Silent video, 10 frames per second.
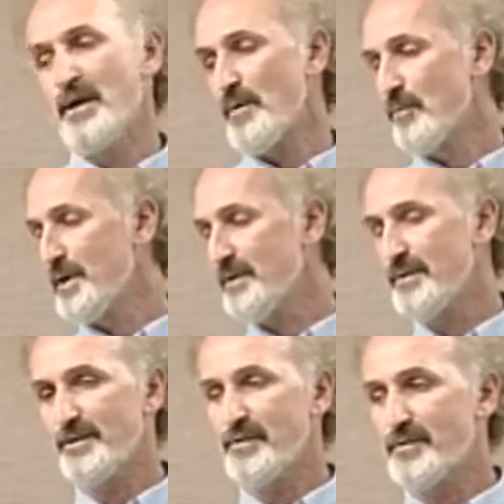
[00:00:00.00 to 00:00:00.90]
And one of the
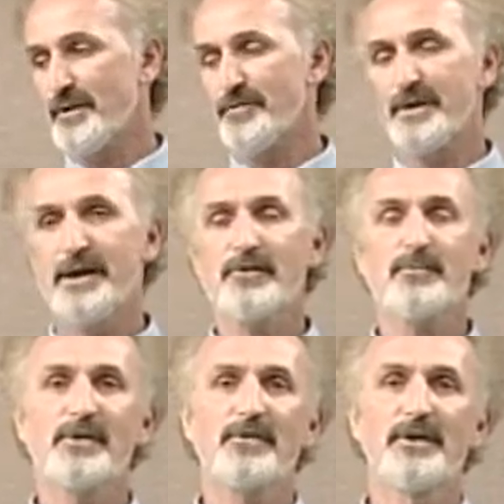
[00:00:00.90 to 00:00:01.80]
things that I would ask
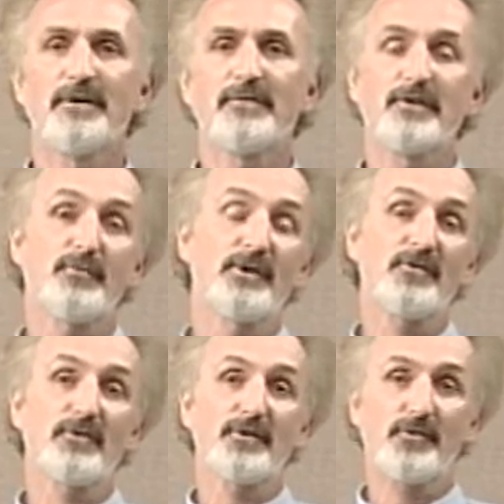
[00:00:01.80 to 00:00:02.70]
myself, as well
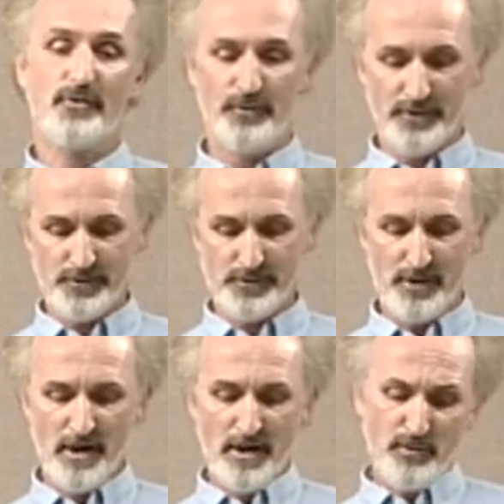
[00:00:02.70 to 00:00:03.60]
as the students,
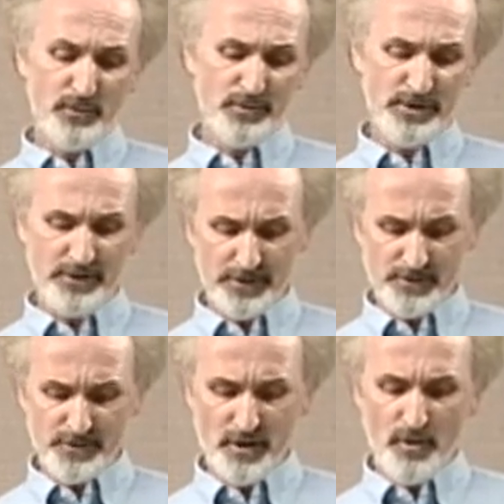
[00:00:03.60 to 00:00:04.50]
would be
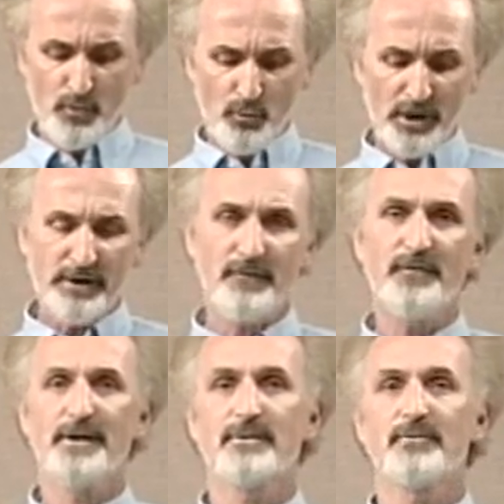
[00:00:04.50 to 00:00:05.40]
this: what
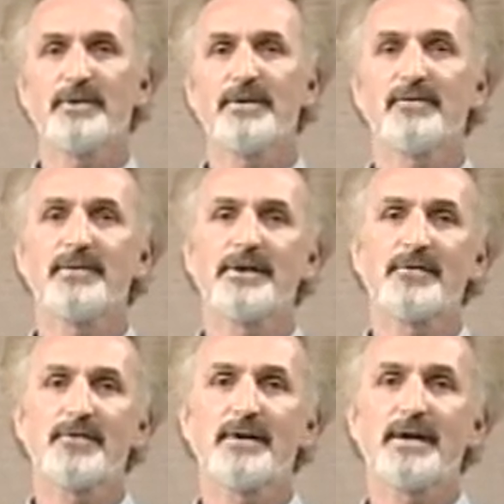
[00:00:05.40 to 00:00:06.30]
effect would different
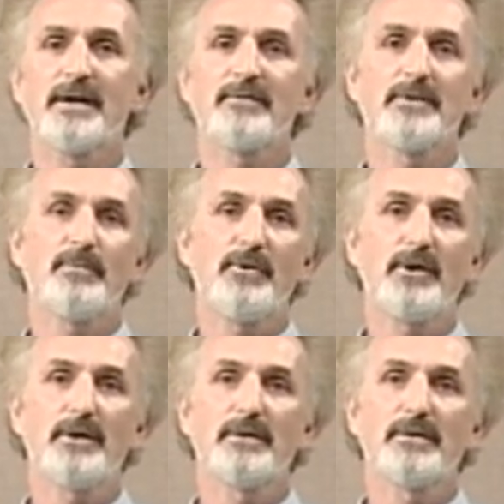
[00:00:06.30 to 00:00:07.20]
density have on the
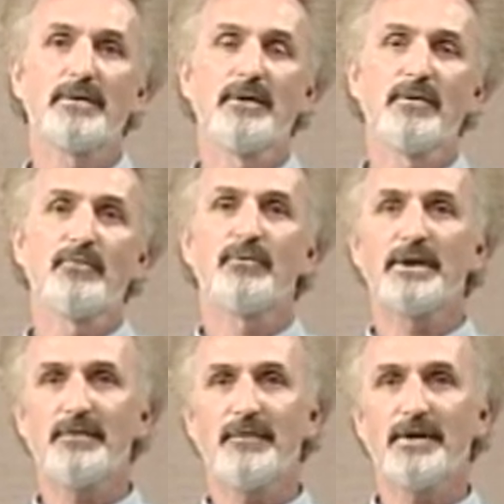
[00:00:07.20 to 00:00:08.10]
ball? What
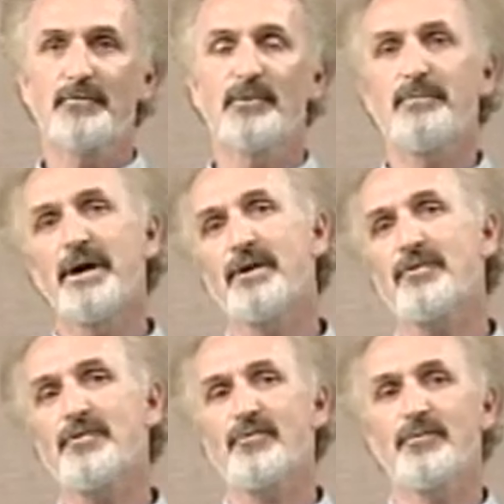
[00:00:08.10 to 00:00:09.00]
effect would mass
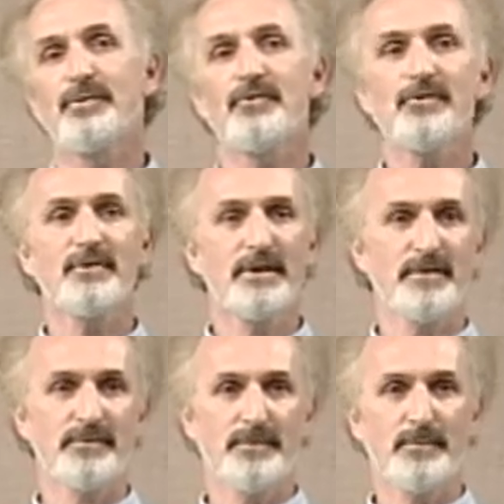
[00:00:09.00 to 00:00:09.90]
distribution
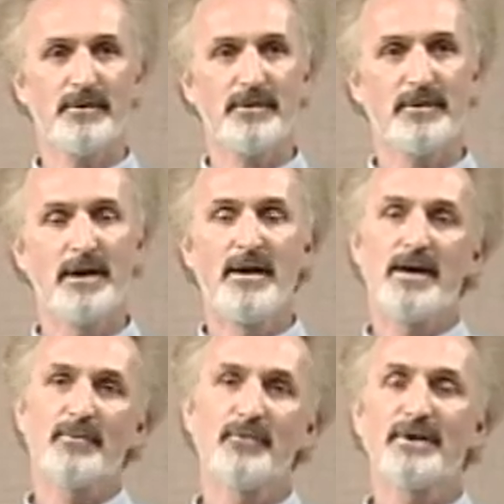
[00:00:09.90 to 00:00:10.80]
have on the ball?
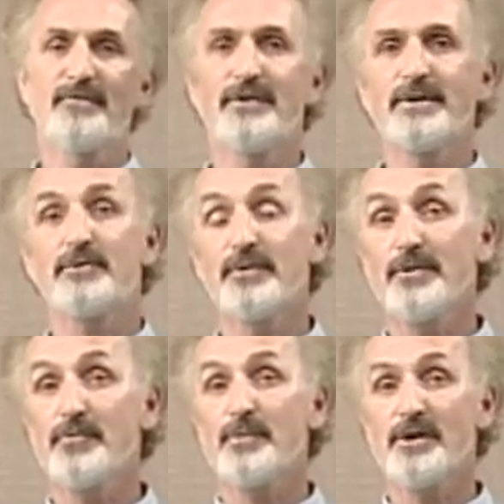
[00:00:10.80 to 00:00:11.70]
And what effect could
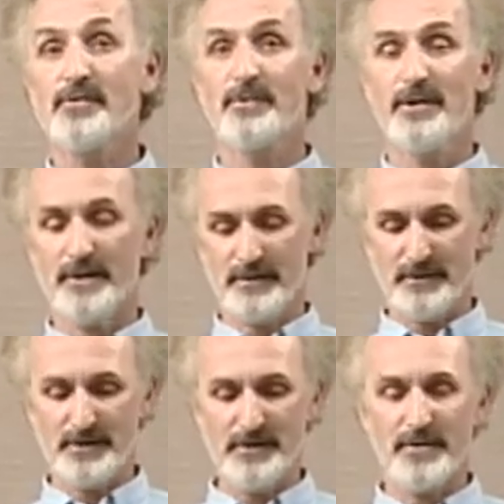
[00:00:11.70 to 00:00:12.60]
this possibly have
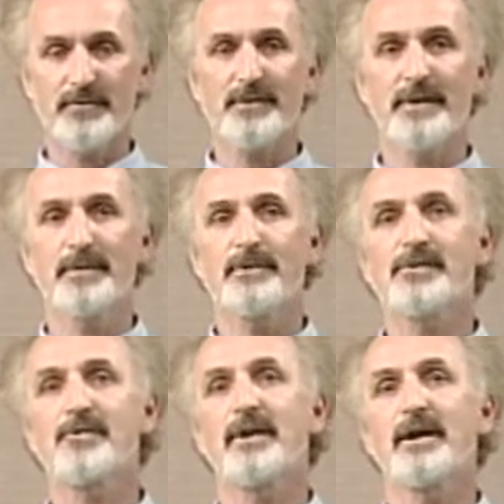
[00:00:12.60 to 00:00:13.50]
on the
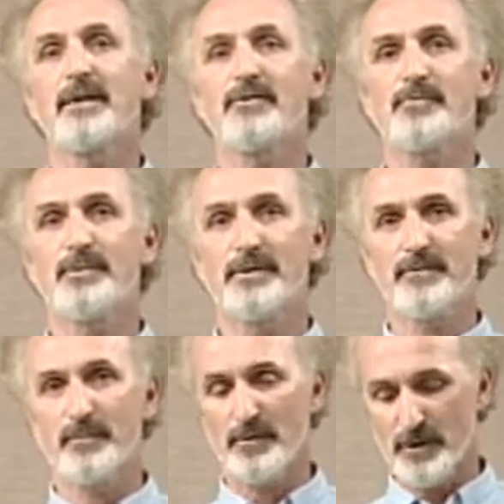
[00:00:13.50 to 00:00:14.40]
aerodynamics and the spin of
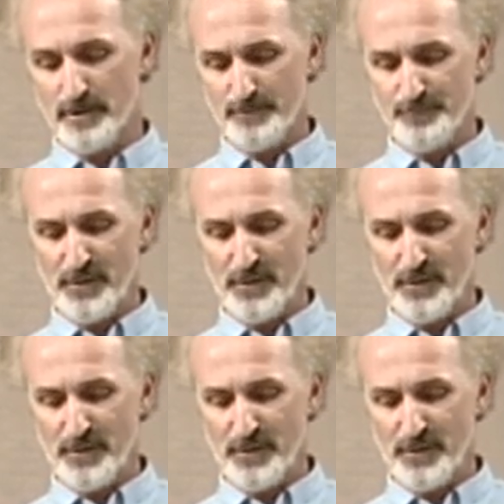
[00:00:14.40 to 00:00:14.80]
the ball?